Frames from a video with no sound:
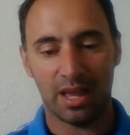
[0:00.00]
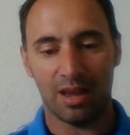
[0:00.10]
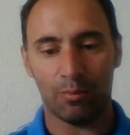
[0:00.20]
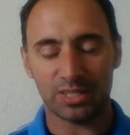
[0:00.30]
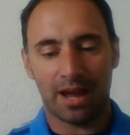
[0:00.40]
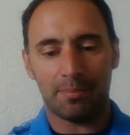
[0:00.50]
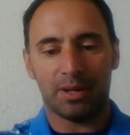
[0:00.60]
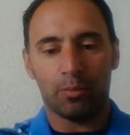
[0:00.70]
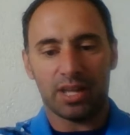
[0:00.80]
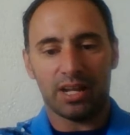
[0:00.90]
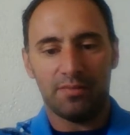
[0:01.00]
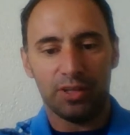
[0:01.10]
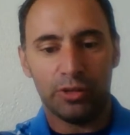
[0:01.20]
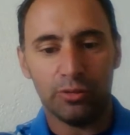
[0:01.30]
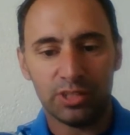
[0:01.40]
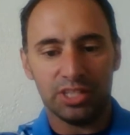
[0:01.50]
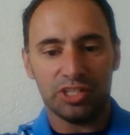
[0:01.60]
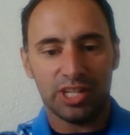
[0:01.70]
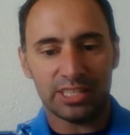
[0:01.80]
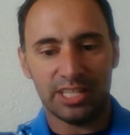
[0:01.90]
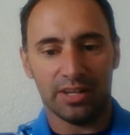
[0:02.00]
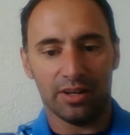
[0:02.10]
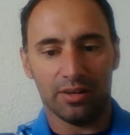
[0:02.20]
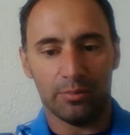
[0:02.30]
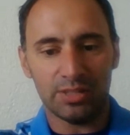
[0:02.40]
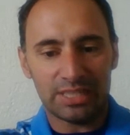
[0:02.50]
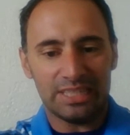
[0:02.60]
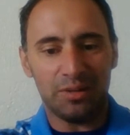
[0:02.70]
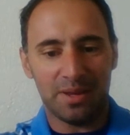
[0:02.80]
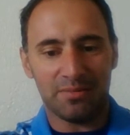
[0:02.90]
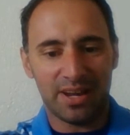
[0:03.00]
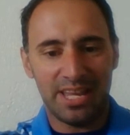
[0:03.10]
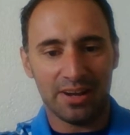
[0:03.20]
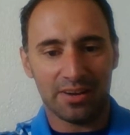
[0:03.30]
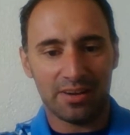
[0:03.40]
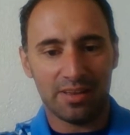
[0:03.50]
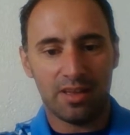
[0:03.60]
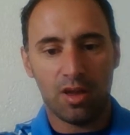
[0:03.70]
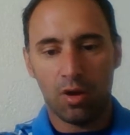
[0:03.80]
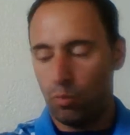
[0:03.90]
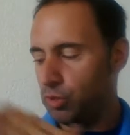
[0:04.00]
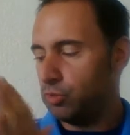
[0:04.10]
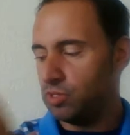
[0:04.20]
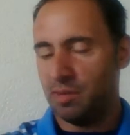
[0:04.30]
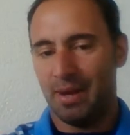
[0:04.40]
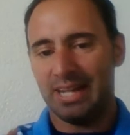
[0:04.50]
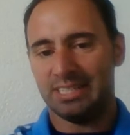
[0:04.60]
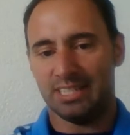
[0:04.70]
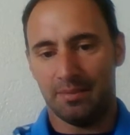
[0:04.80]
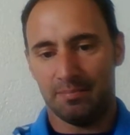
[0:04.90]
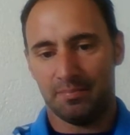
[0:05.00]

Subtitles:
And what's happening, we're not even using the chest here. We're using a little bit right here. We're using the bicep